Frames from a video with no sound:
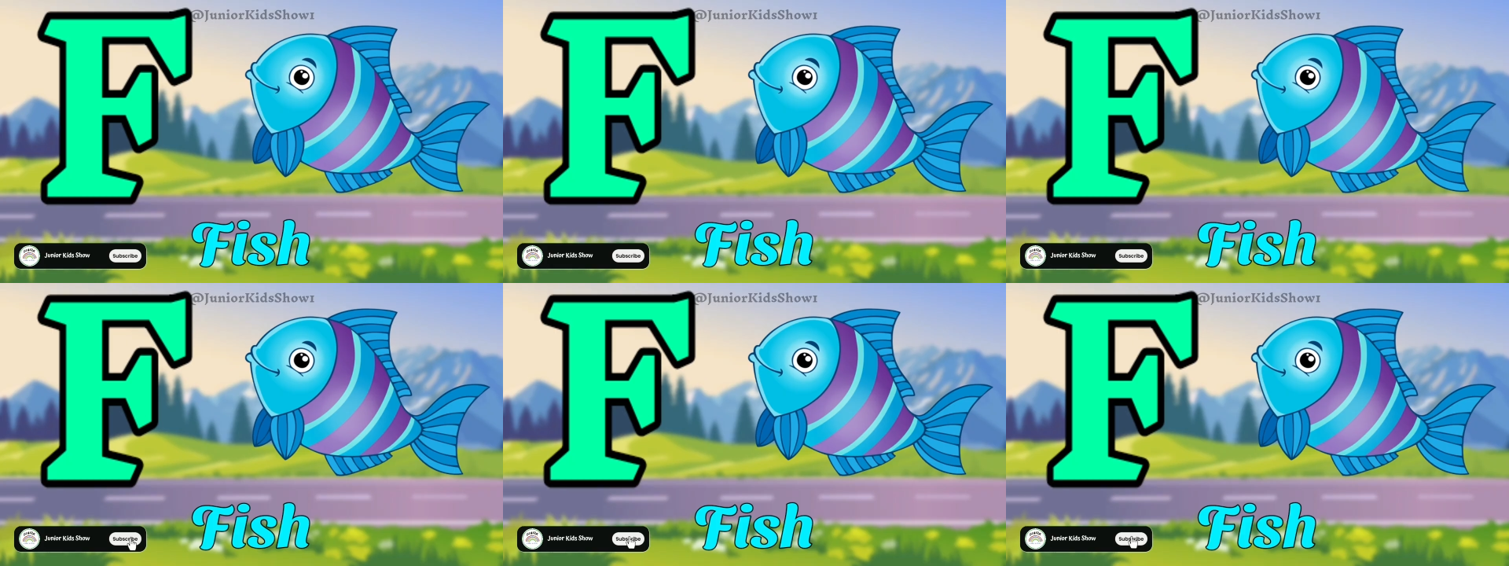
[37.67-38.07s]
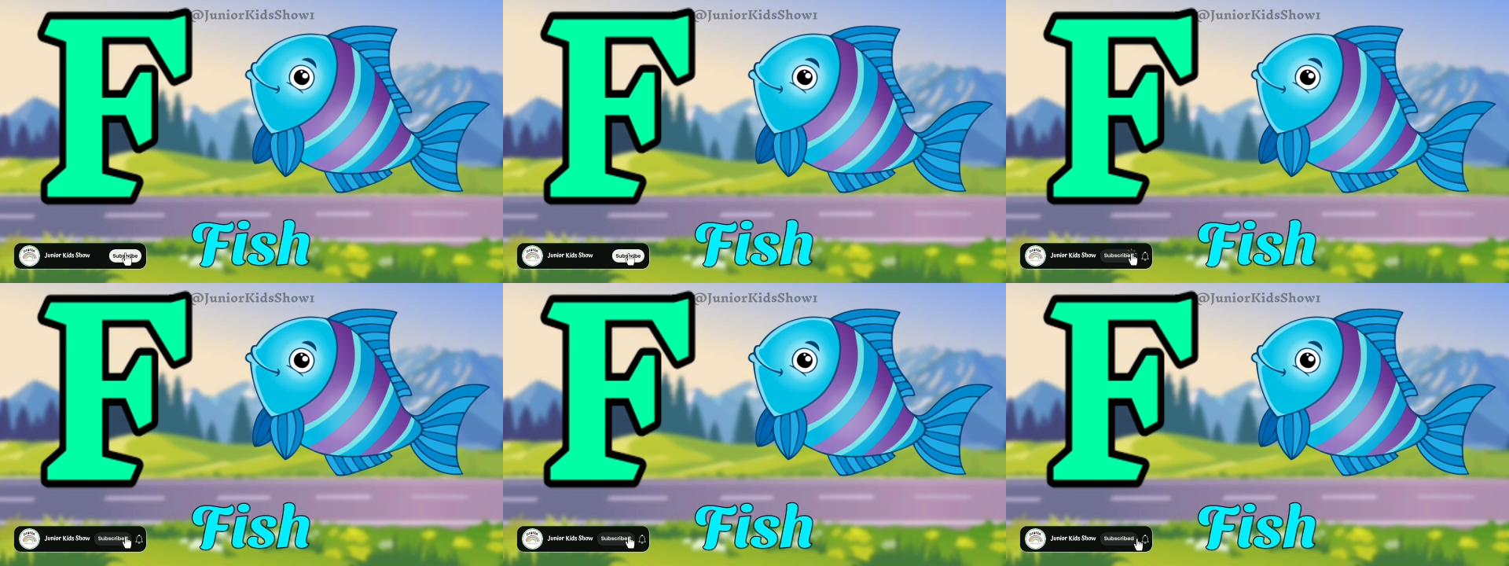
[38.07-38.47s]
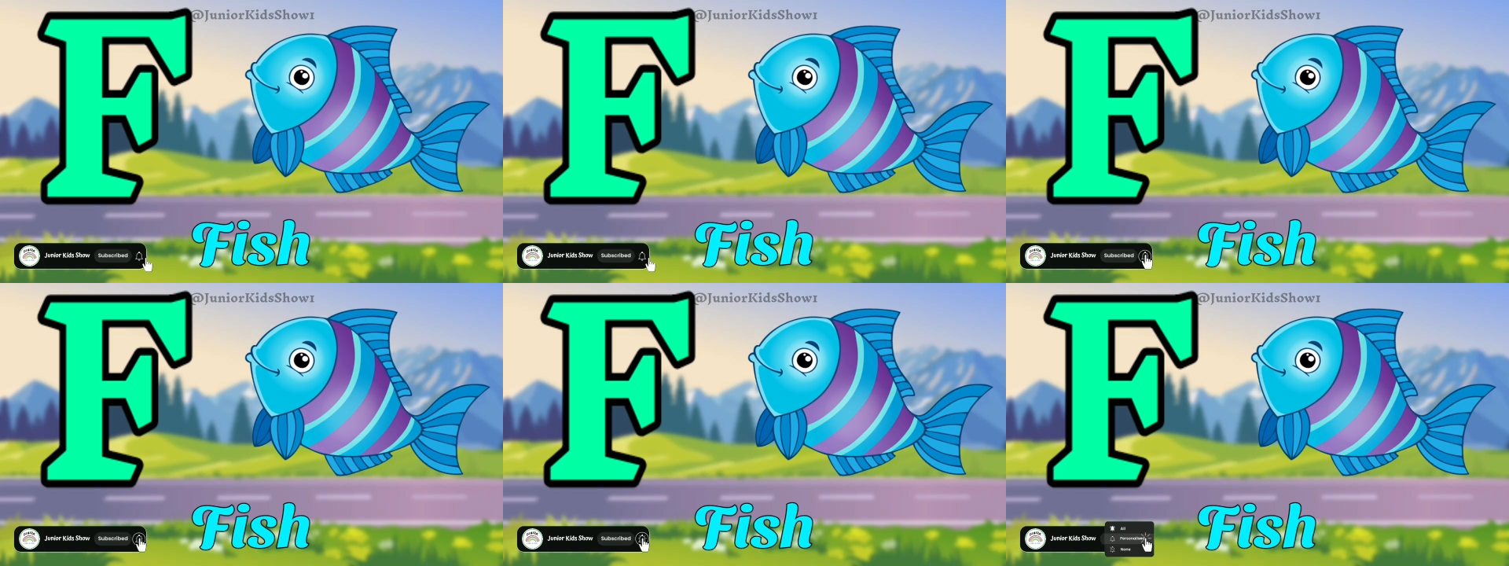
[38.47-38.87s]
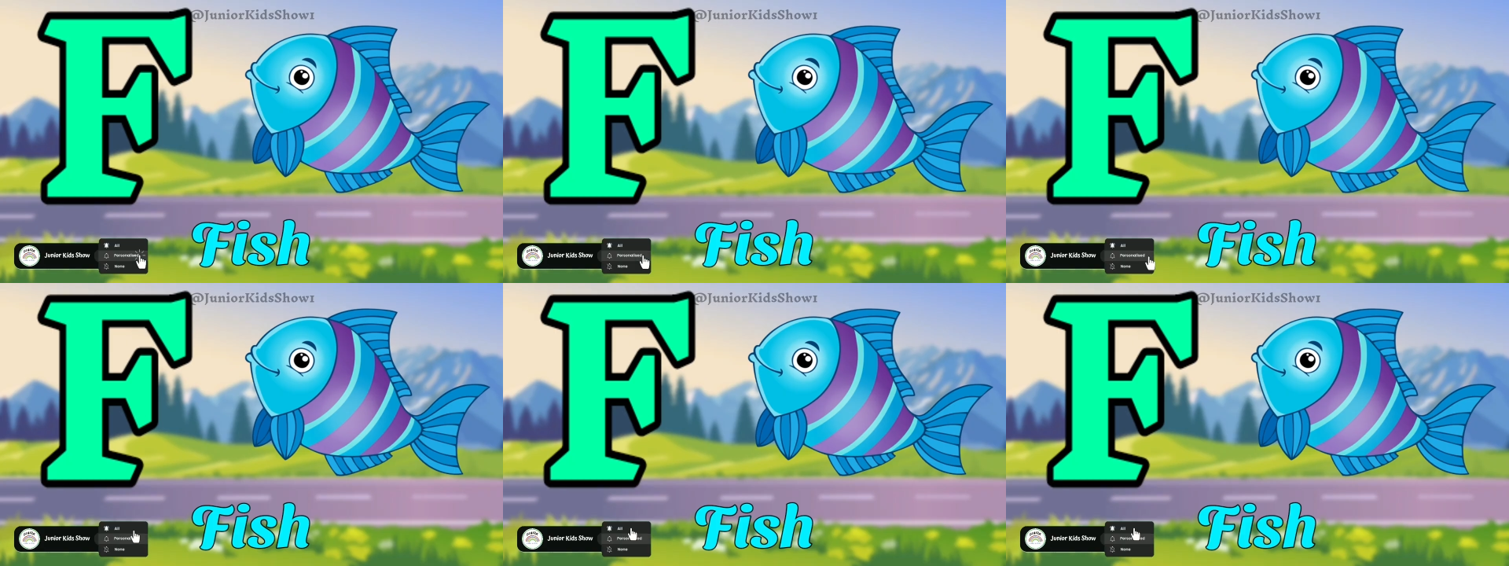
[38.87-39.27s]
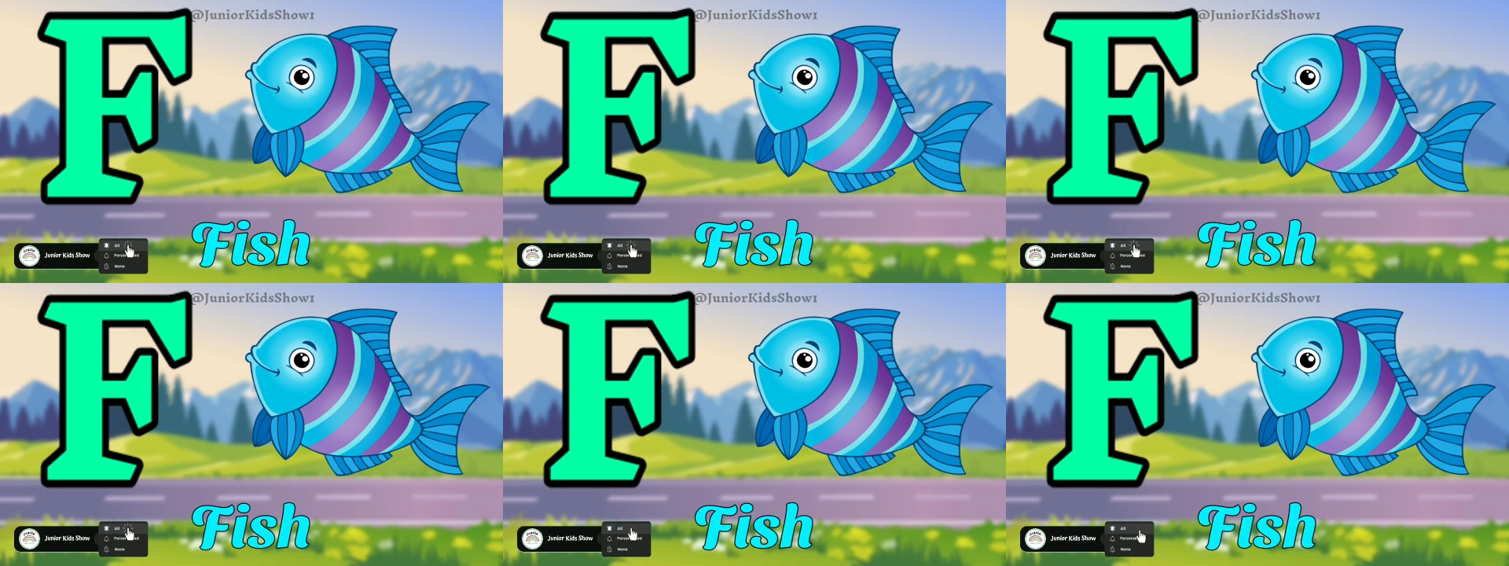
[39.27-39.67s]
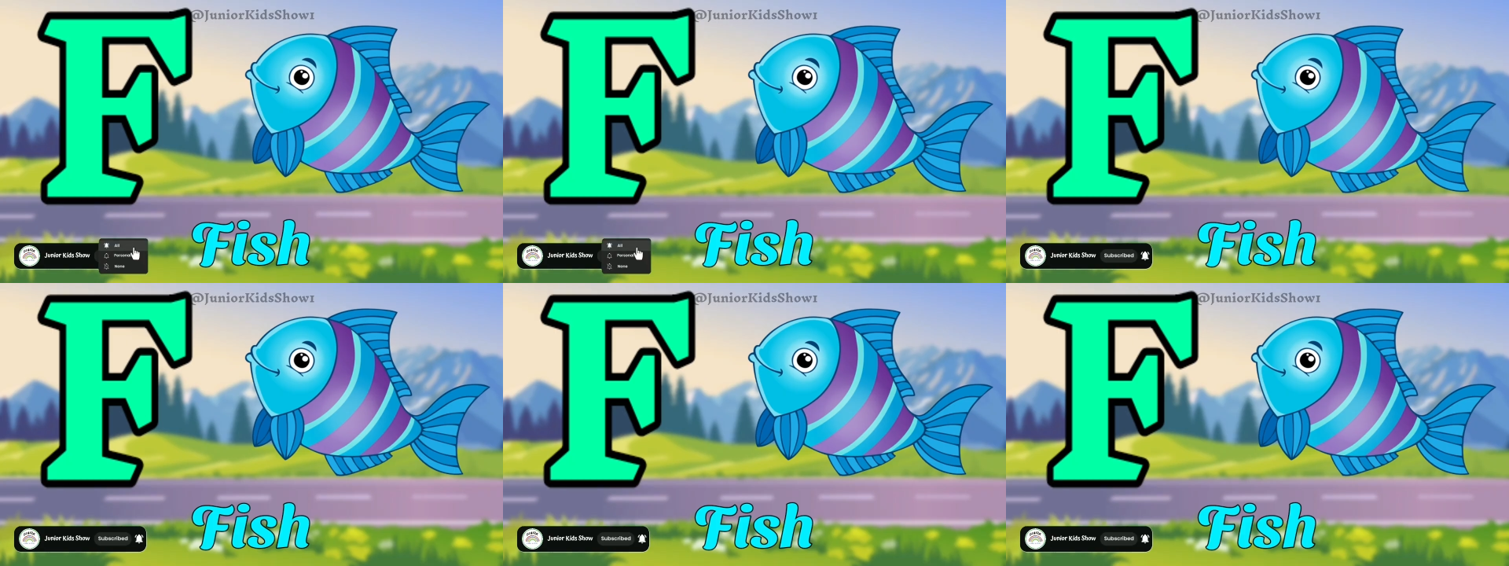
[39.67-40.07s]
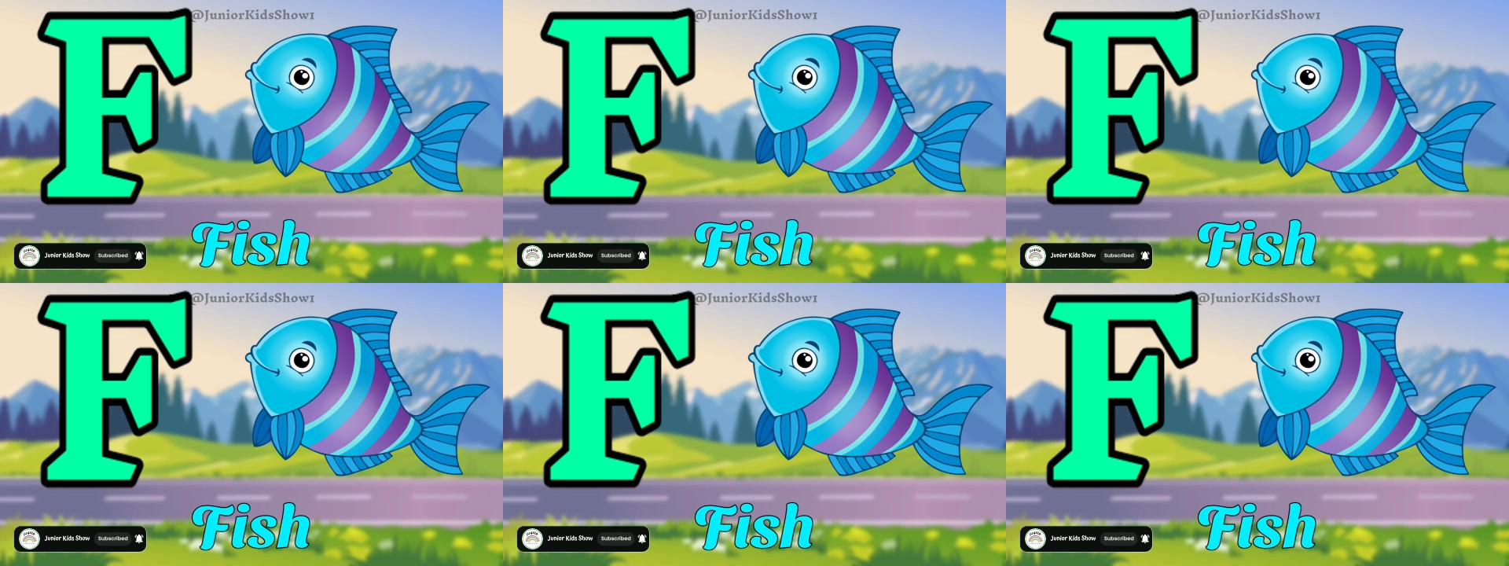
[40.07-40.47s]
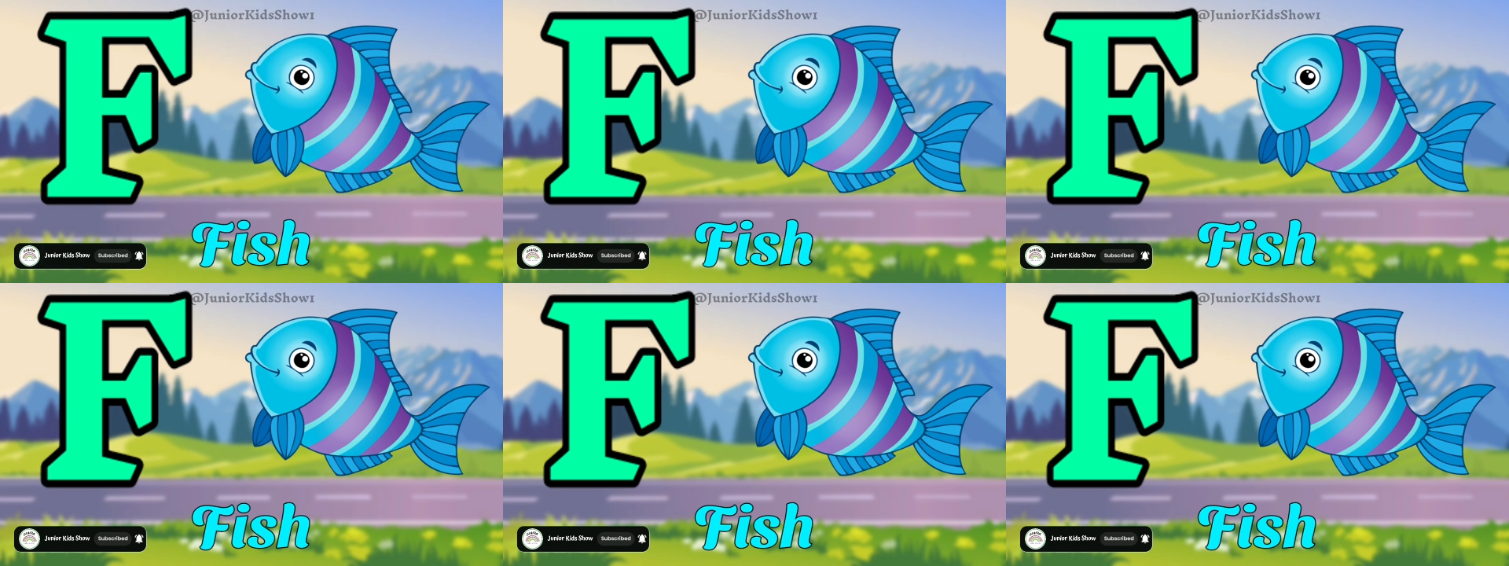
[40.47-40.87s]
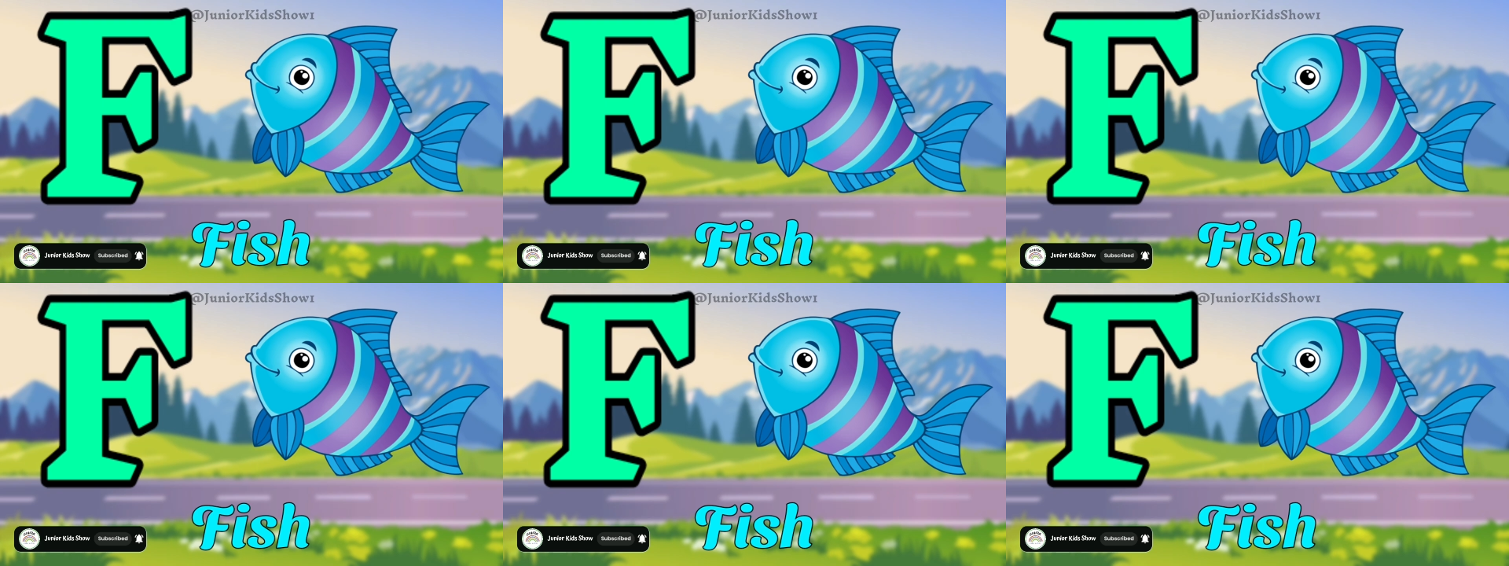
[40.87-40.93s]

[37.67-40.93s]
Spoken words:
[unreadable: no face in view]